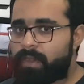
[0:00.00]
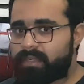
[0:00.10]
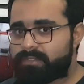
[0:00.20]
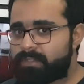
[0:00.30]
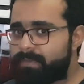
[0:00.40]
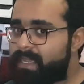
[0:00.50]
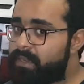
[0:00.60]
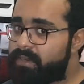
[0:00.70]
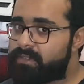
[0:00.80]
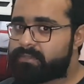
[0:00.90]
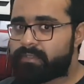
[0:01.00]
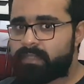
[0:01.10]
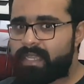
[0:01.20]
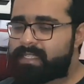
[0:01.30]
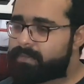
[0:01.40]
hundred megahertz,
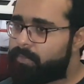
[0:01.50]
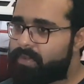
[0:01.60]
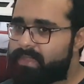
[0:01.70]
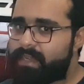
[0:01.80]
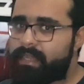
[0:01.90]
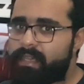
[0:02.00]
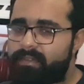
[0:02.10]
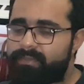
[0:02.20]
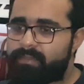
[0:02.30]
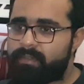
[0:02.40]
it's more than enough.